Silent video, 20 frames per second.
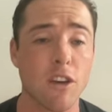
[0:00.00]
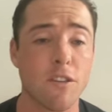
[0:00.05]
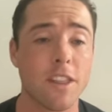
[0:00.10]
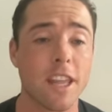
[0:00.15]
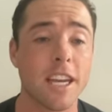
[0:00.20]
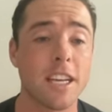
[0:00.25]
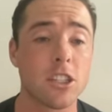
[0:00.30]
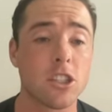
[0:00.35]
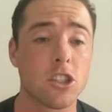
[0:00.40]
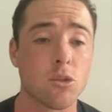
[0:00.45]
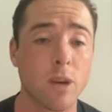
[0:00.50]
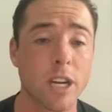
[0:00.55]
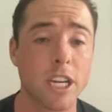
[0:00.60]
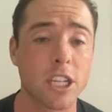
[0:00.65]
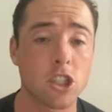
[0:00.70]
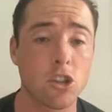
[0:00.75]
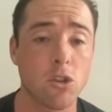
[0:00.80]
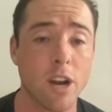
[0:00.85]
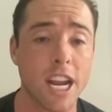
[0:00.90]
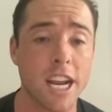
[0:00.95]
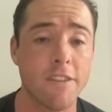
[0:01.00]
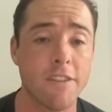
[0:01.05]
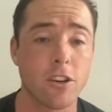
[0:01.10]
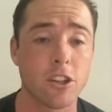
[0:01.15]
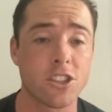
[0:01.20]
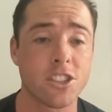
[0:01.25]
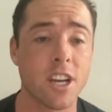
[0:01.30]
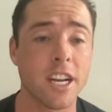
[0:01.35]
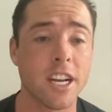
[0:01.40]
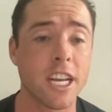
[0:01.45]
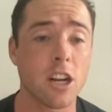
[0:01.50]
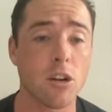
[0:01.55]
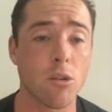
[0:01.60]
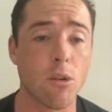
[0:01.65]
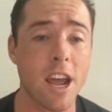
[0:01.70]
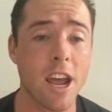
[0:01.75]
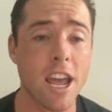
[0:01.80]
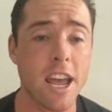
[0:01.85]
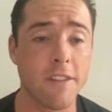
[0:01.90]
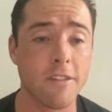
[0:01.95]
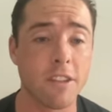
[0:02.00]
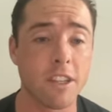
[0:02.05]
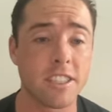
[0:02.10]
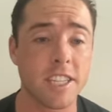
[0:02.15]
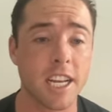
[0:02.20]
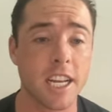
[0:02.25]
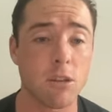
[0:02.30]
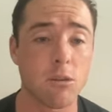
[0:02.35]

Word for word: If they can swing a trade for Sonny Gray of the St.